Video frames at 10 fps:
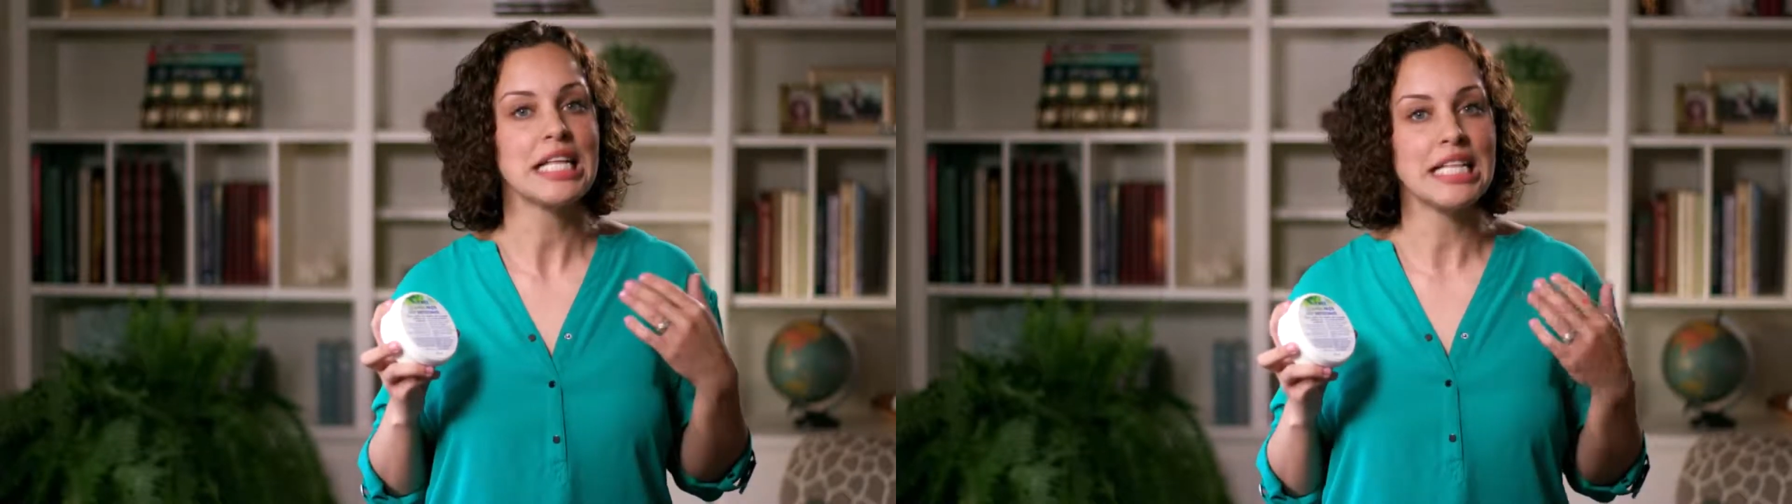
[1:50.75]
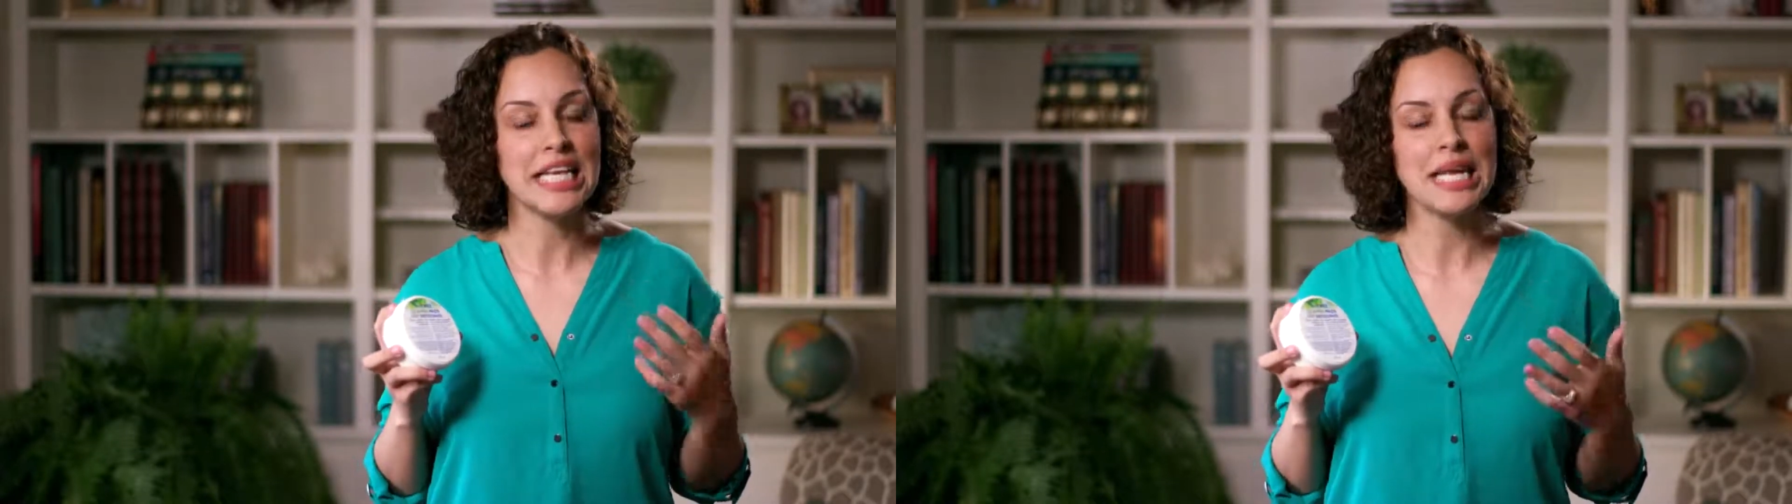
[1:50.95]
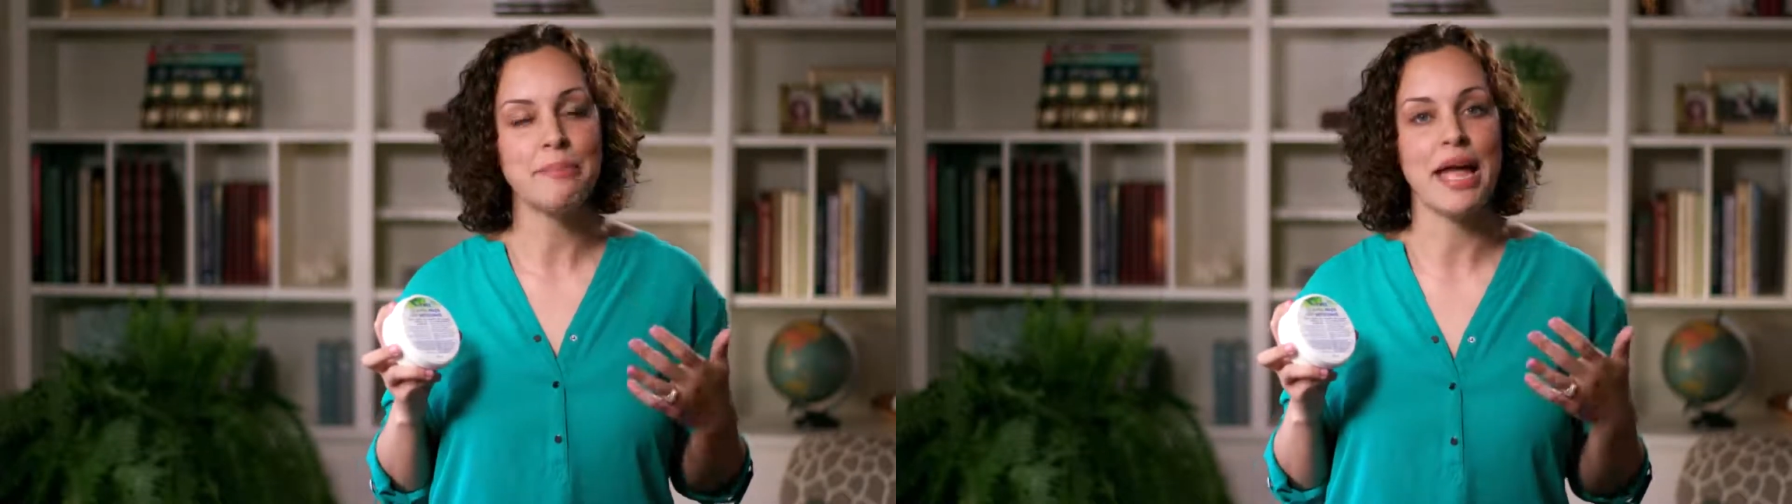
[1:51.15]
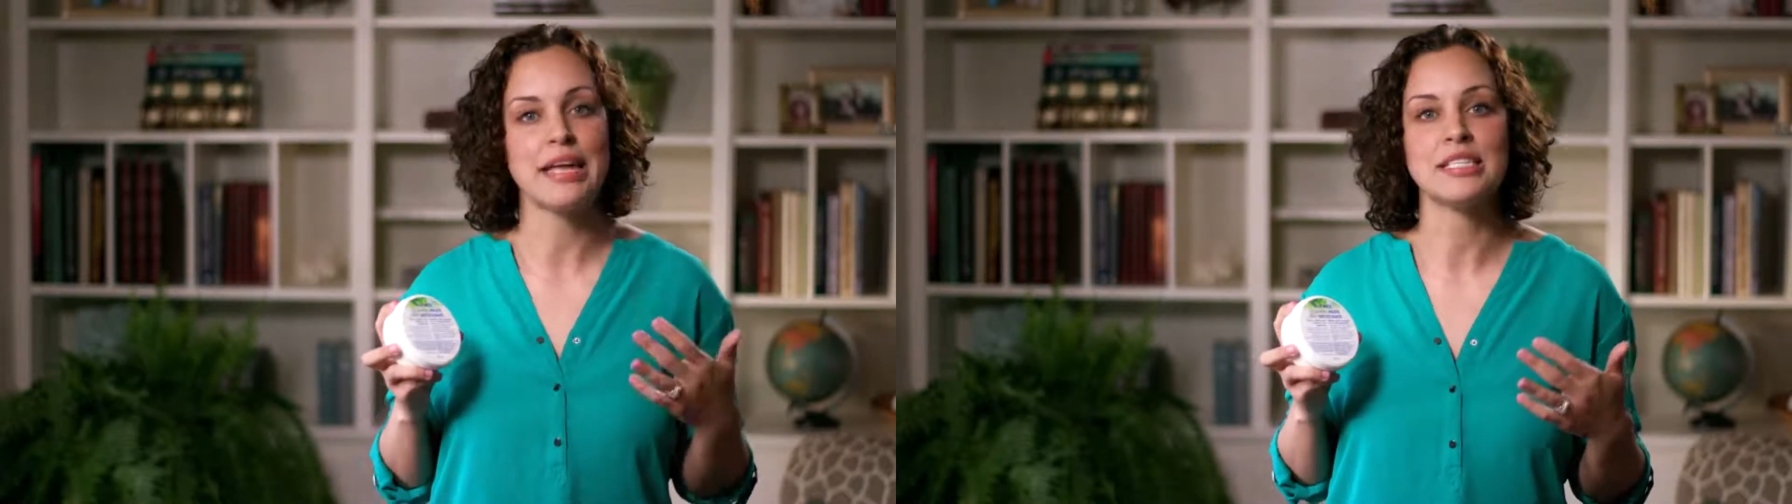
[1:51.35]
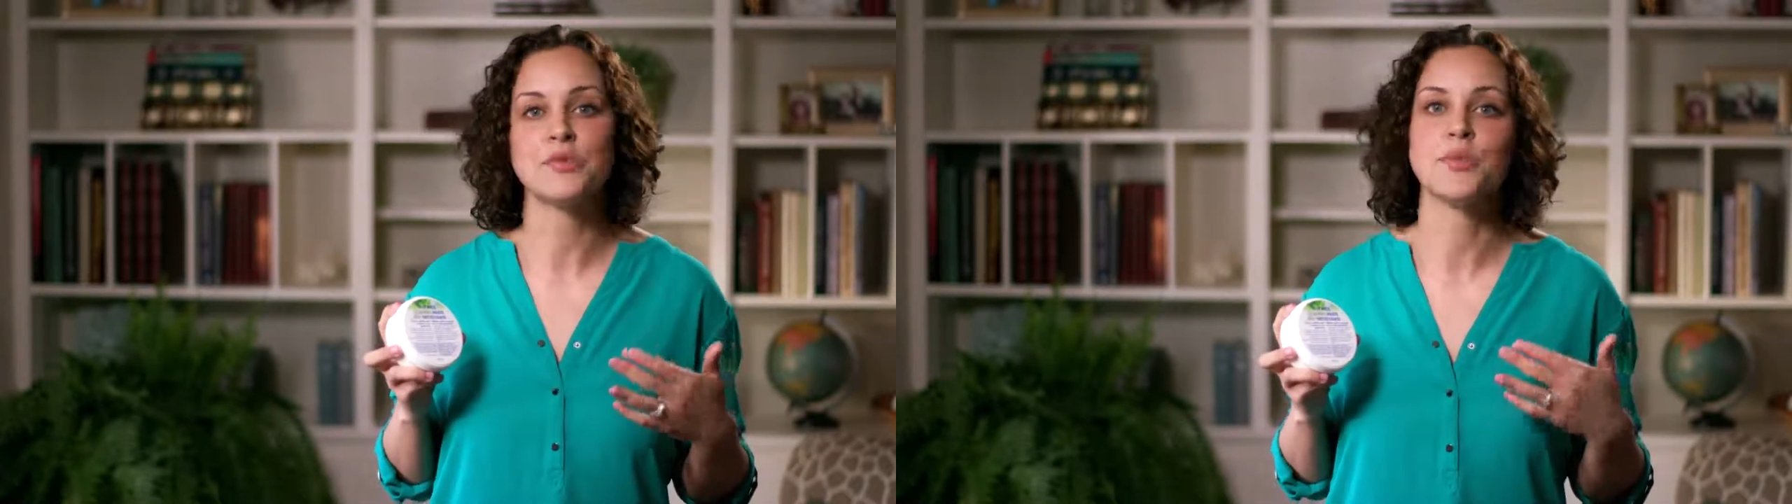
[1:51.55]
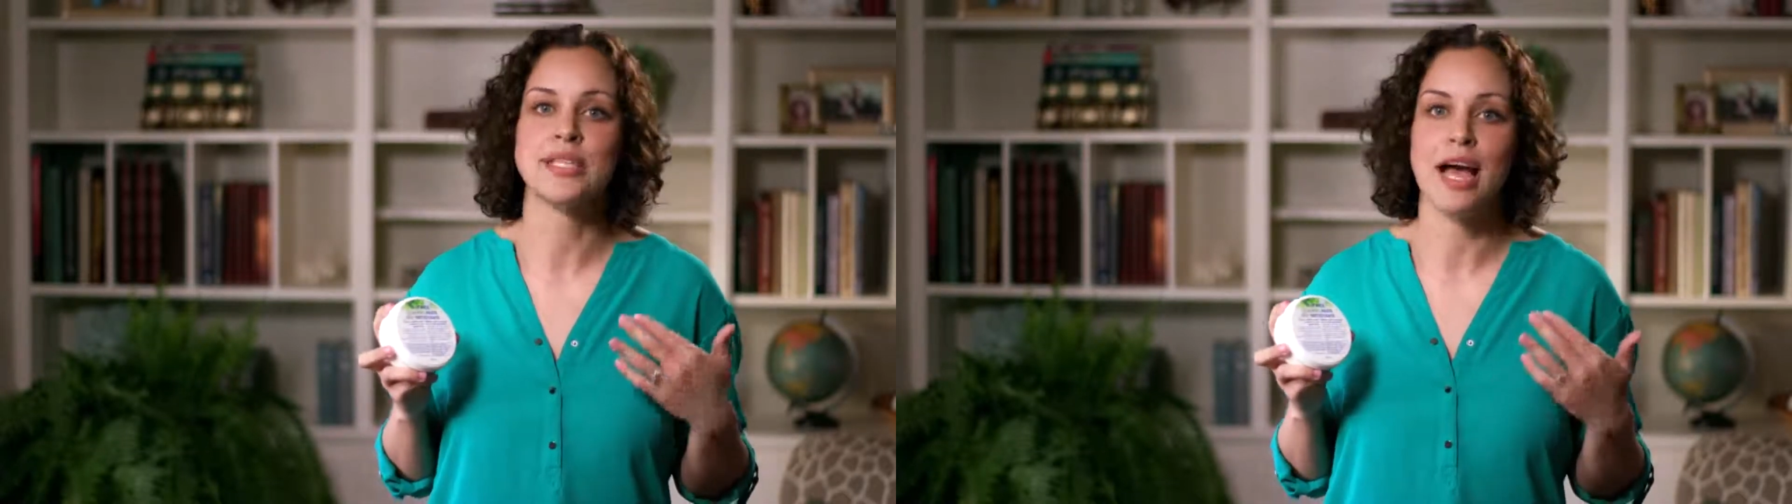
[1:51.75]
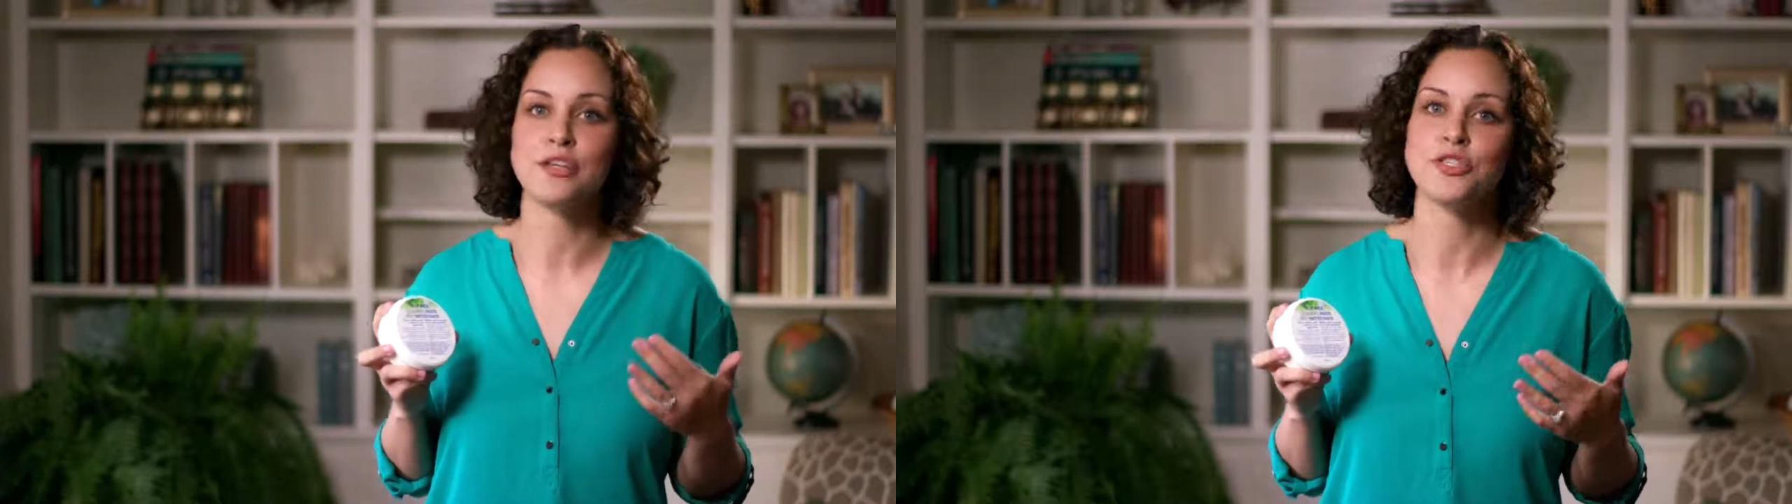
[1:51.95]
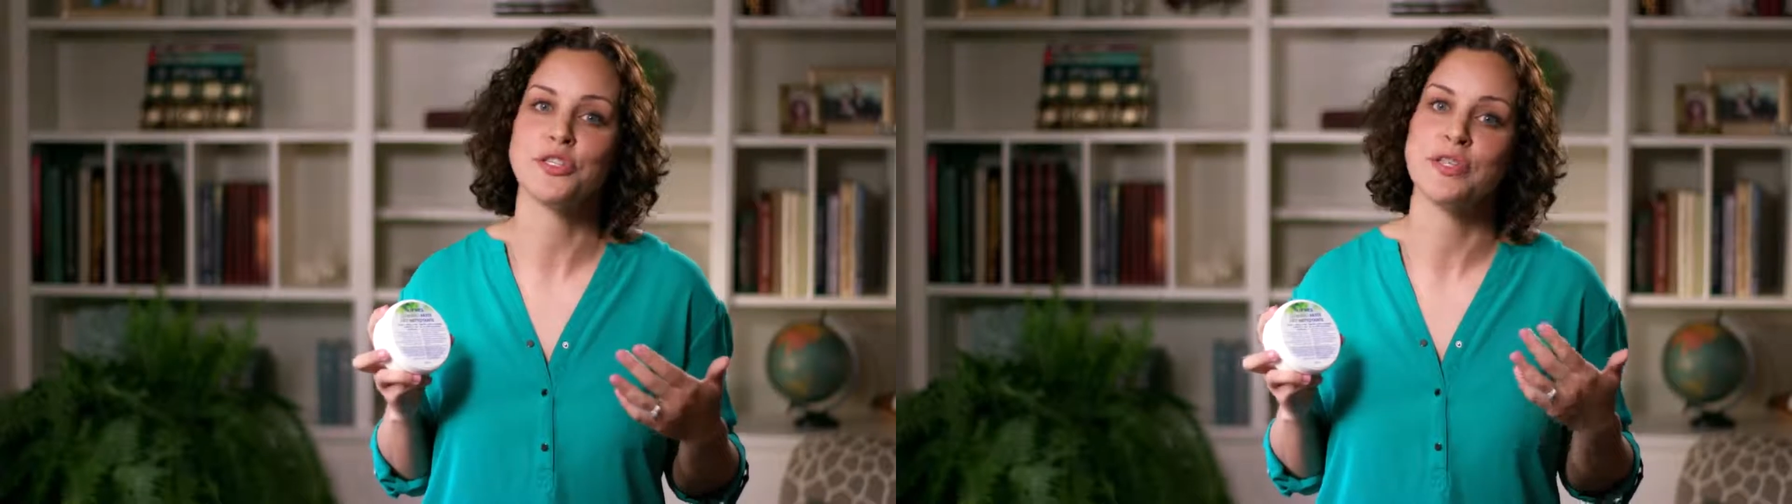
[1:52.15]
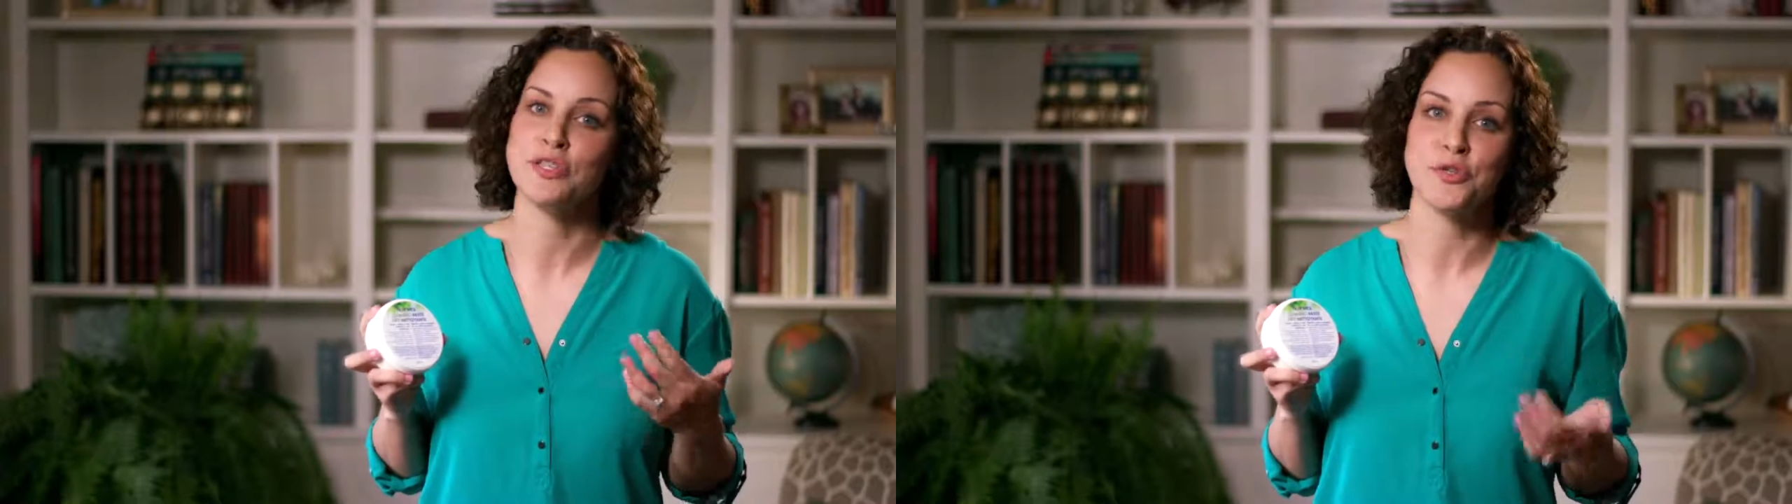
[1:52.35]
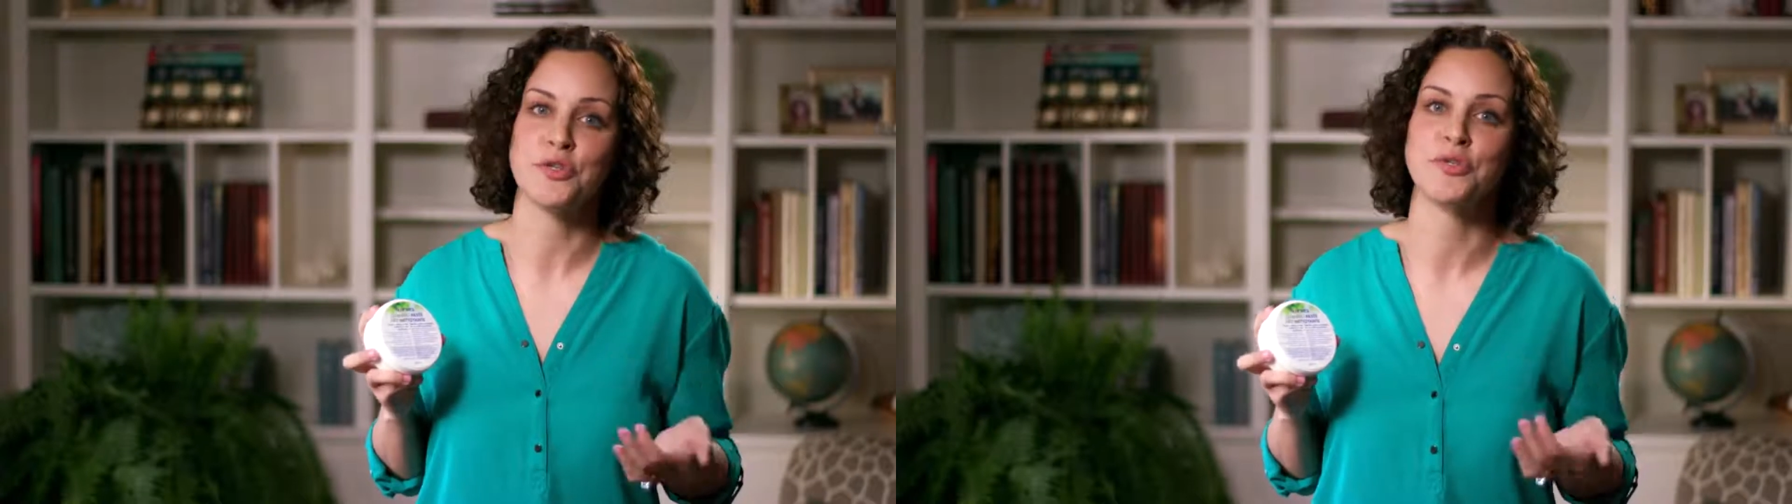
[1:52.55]
Cleaning paste was actually the
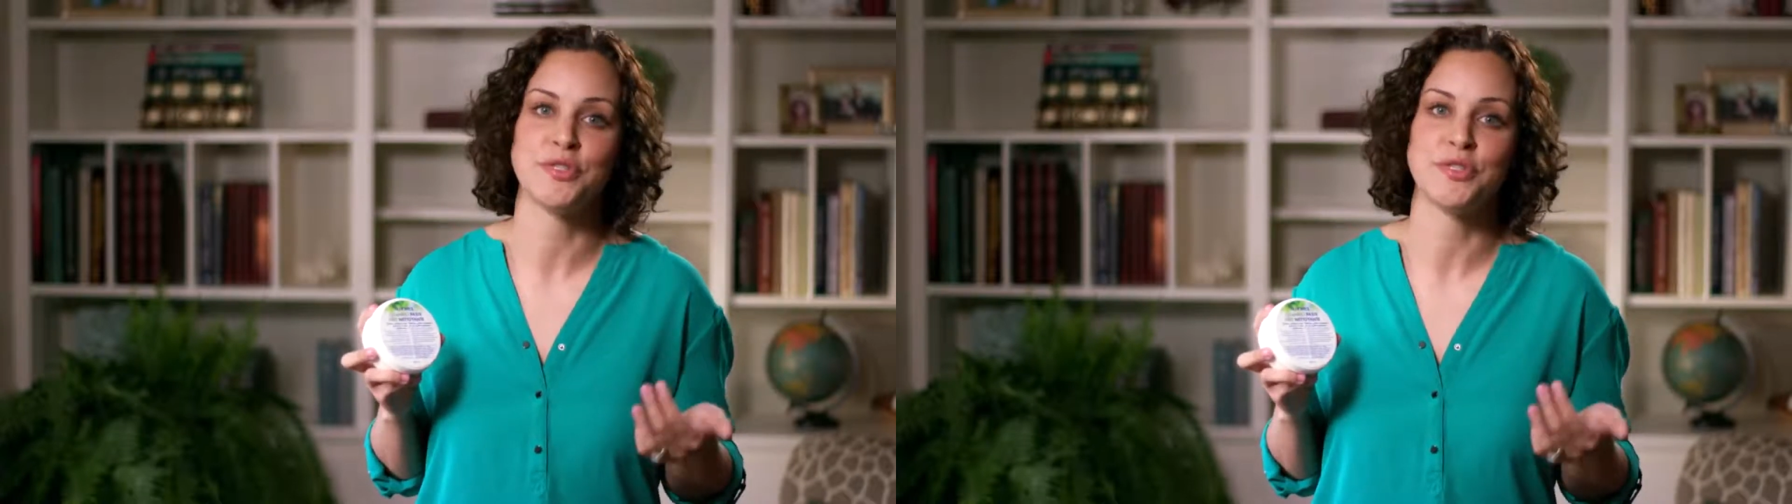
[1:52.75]
true